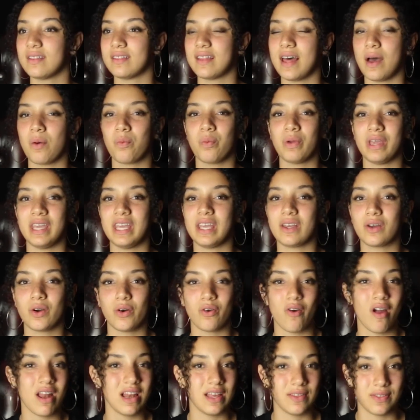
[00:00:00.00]
they're weak
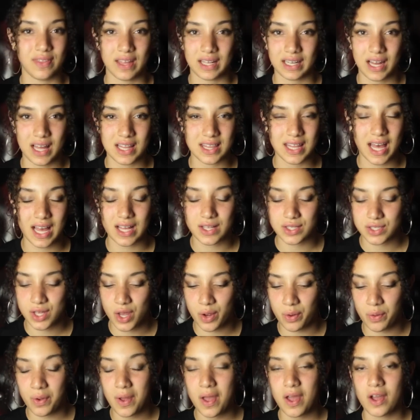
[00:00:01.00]
or anything like that.
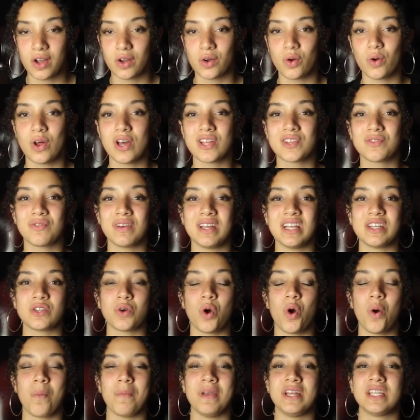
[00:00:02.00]
So God has really
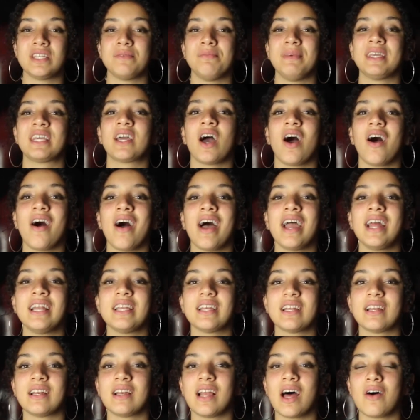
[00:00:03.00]
taught me to be
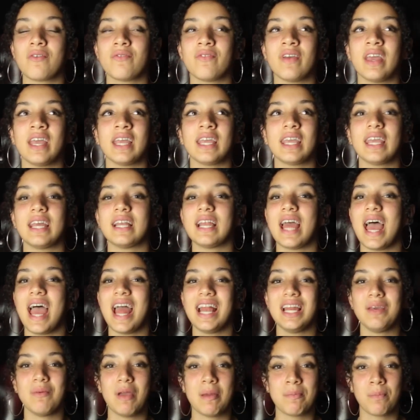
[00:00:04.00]
kind and loving in
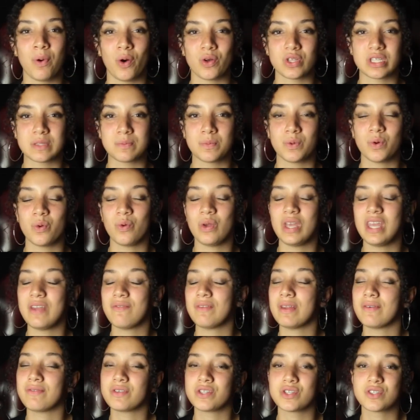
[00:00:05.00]
any way possible,
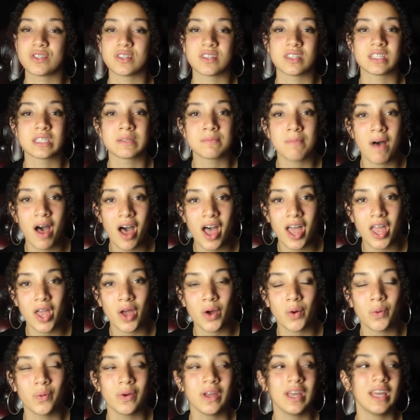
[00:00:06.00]
even if it's just a
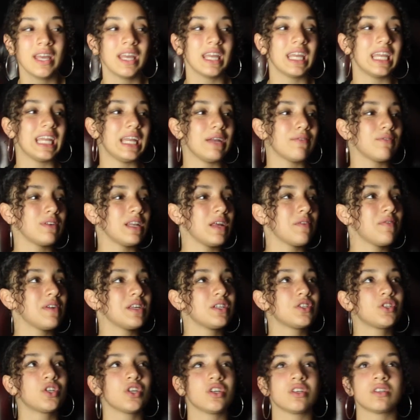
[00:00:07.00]
smile, even if
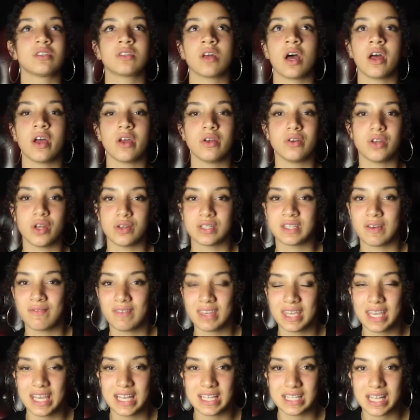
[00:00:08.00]
it's just, I don't know,
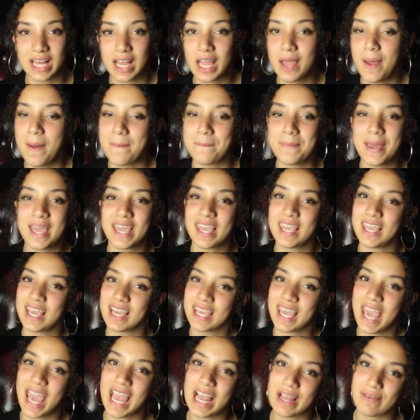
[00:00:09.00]
something easy, like baking
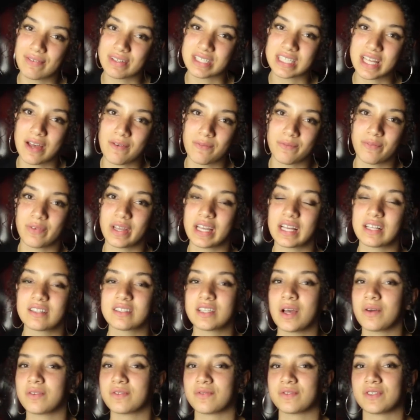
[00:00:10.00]
a cake for something,
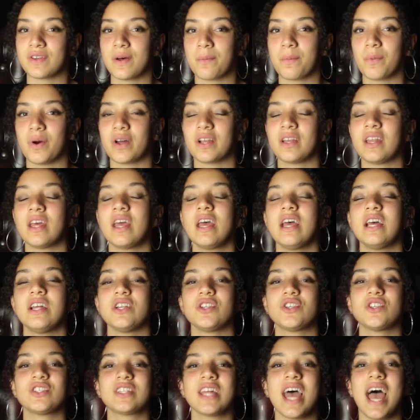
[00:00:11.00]
so someone,
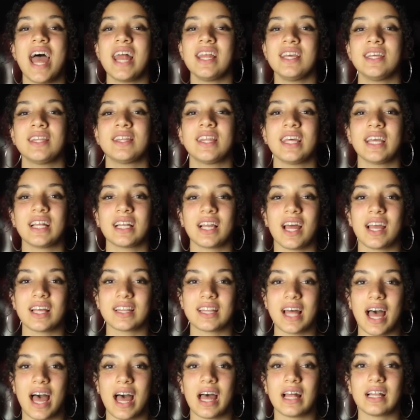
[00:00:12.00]
just anything
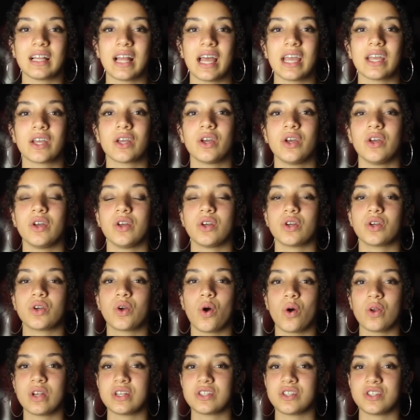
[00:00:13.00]
like that. Like
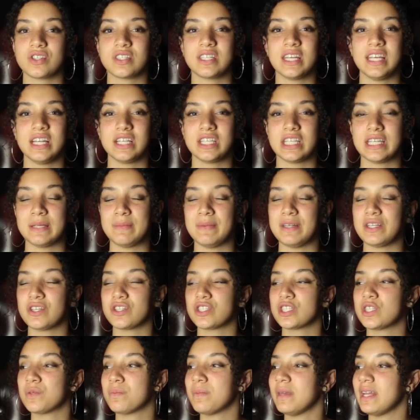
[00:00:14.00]
God is just teaching me
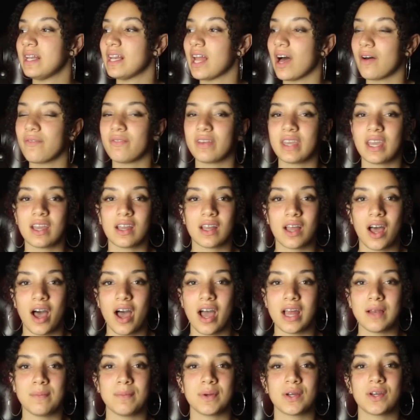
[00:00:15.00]
just to be loving and
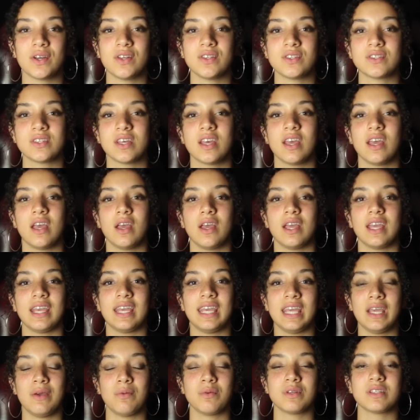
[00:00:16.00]
kind because
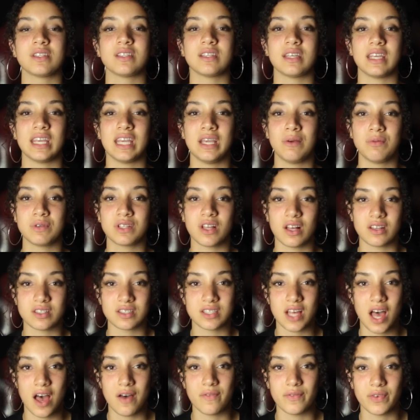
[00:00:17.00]
he was he was our
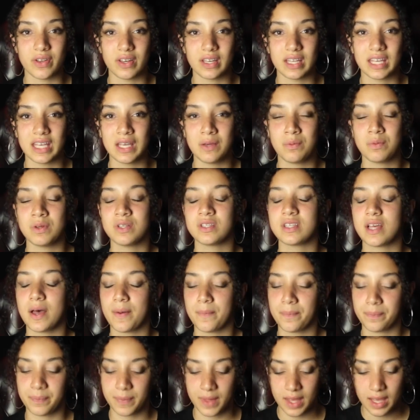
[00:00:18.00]
servant. He was
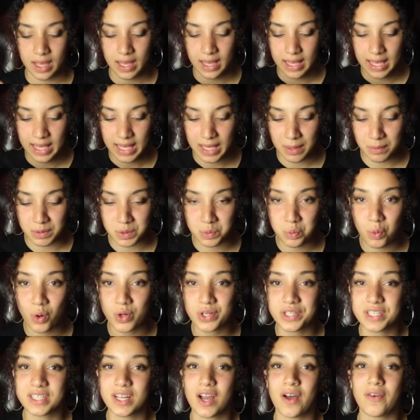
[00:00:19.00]
um he was
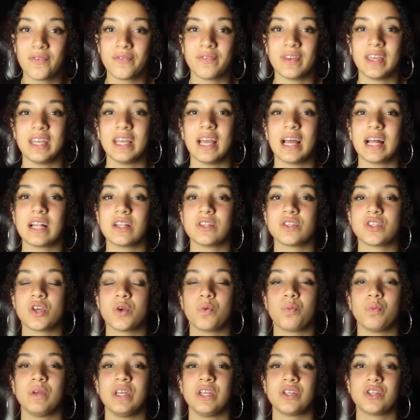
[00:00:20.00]
washing our feet and
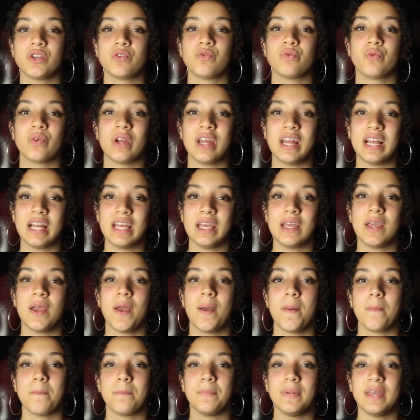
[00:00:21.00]
so we should really
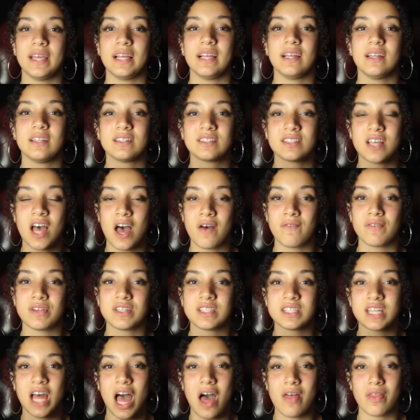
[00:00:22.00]
be
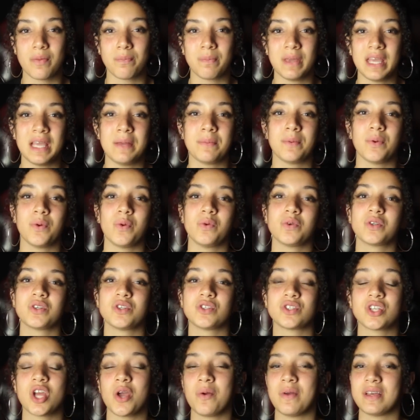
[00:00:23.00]
servants to other people
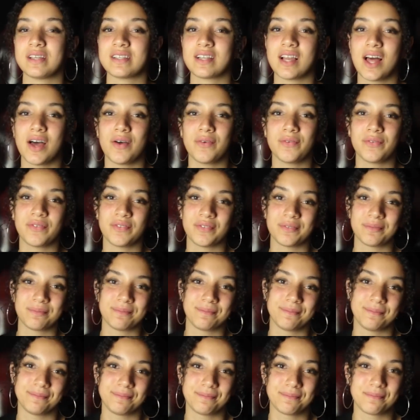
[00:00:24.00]
to show his love.
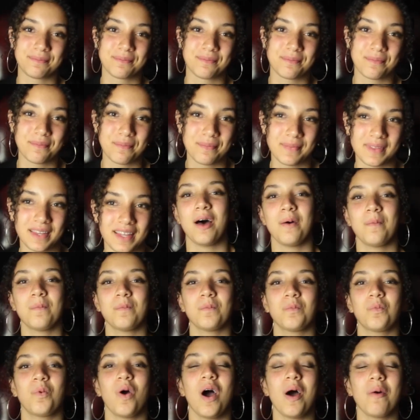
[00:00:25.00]

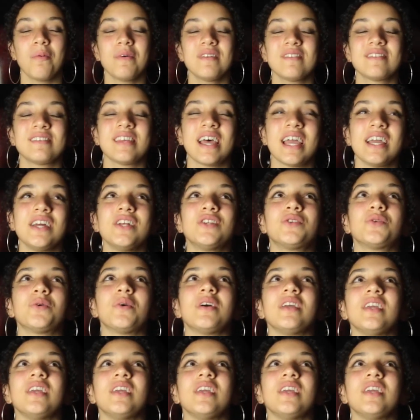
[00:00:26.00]
Um, what I would say to